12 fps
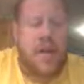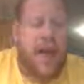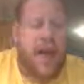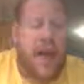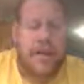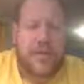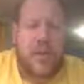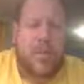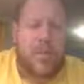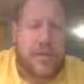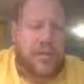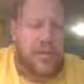and it's all a
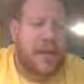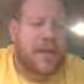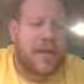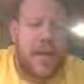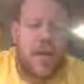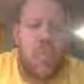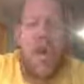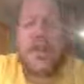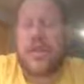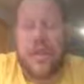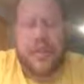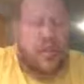big mess. And
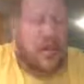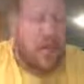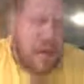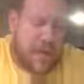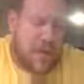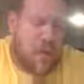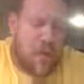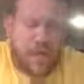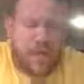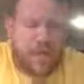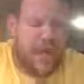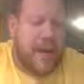Washington's come out waving a white
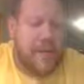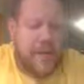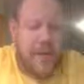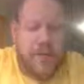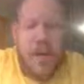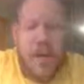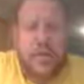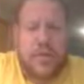flag and surrender